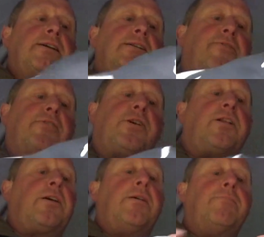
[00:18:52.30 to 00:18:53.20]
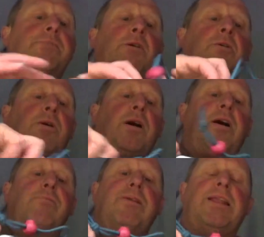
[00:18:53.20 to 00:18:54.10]
different colour so I
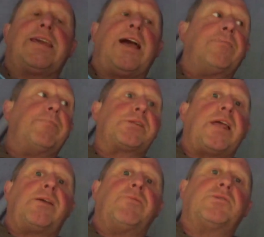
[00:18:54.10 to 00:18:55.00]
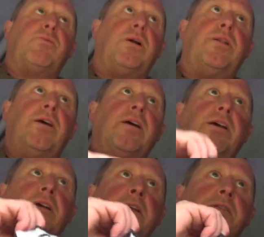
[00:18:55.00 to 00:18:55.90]
really can't mistake which one
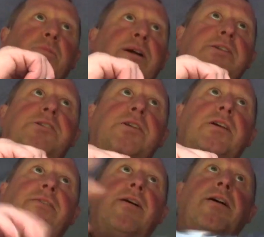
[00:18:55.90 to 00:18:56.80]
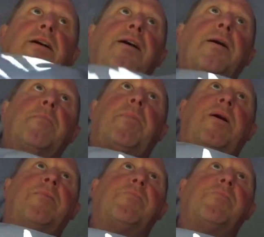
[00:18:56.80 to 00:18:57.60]
is which but